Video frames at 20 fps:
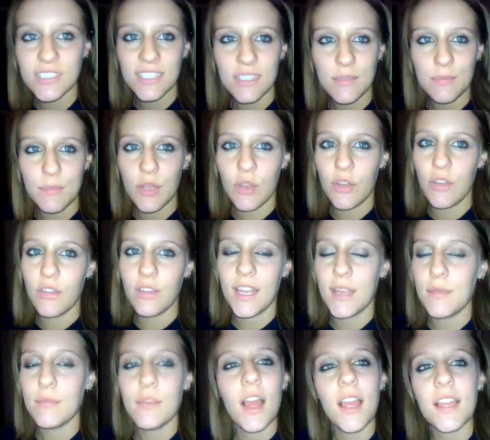and middle name,
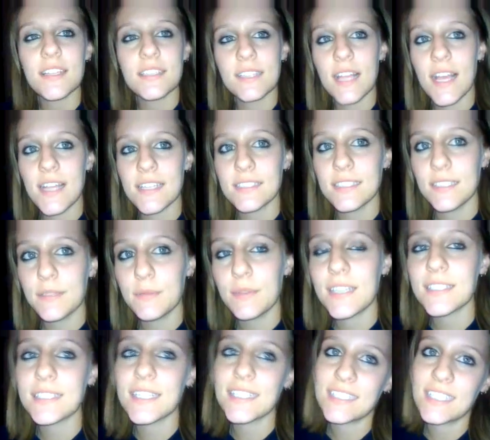not his last name, because
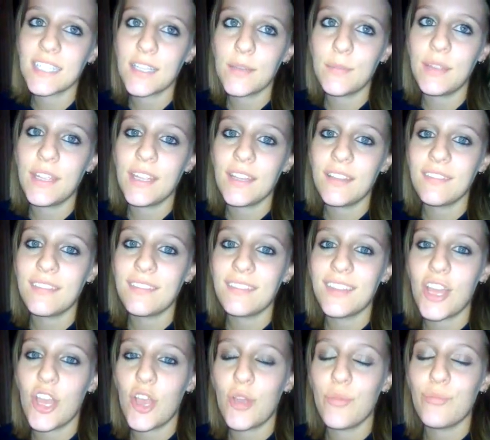that's going to be
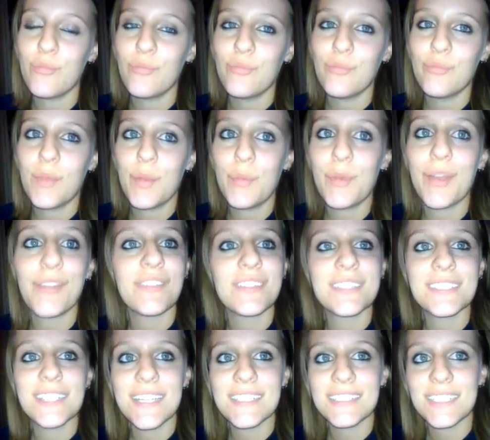my boyfriend's
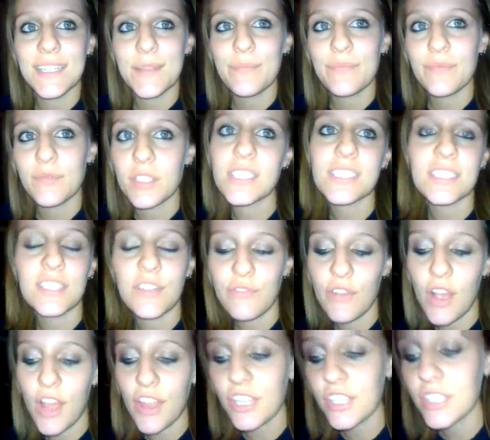last name, which is the
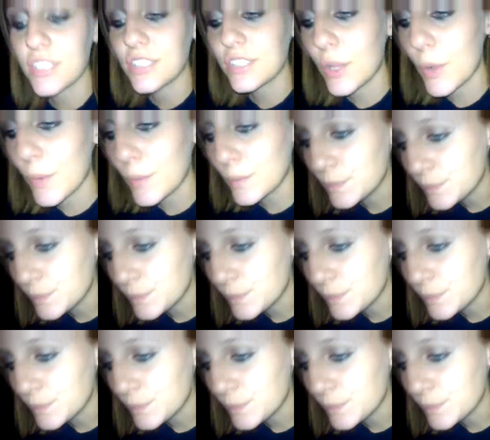father. So